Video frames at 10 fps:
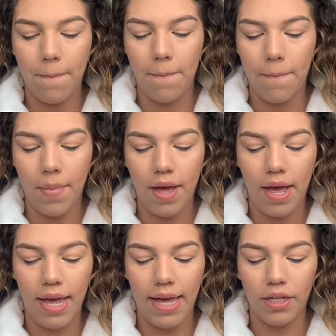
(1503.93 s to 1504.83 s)

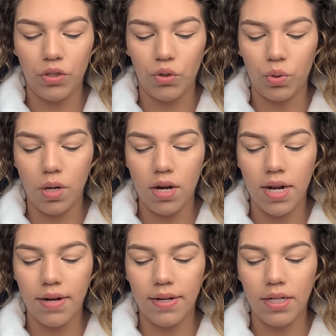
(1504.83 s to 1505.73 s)
my
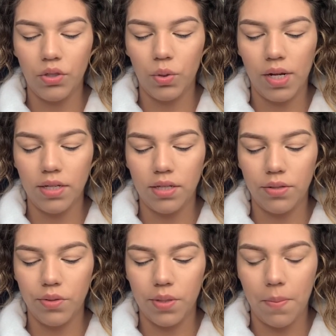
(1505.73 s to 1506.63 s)
Extraordinary
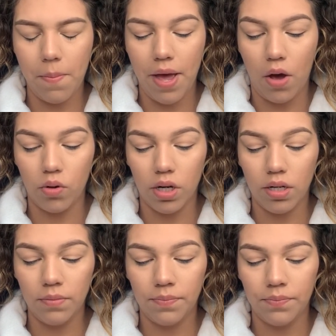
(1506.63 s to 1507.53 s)
Translucent
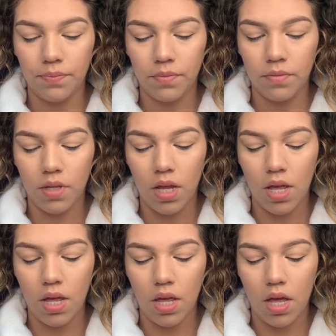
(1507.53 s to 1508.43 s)
Powder,
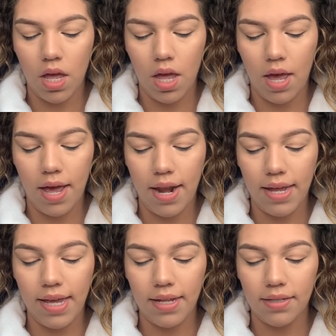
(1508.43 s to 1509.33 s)
and I
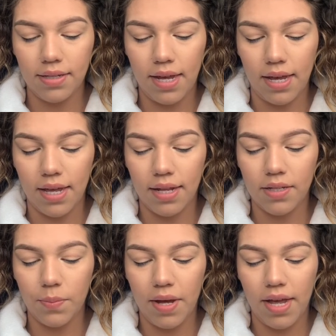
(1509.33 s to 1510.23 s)
can't say it.
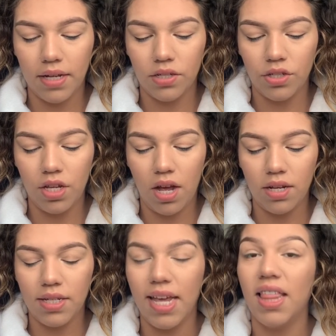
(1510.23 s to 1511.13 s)
It's by
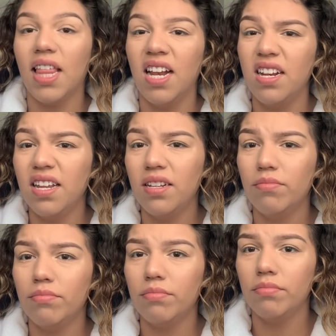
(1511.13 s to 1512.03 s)
Chiate London,
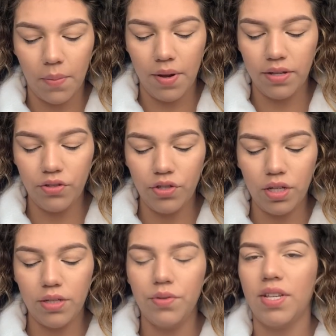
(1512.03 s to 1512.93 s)
but it's just a
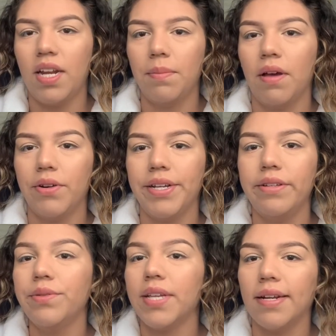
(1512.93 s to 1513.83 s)
loose setting powder. You can
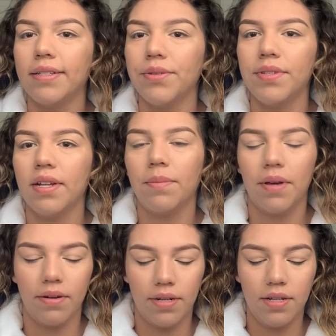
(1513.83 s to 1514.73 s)
use any loose setting
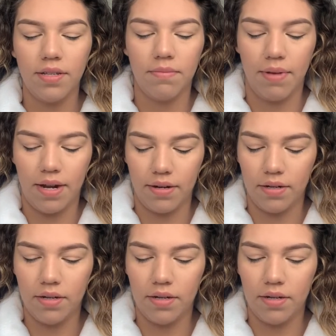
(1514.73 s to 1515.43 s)
powder, it doesn't matter.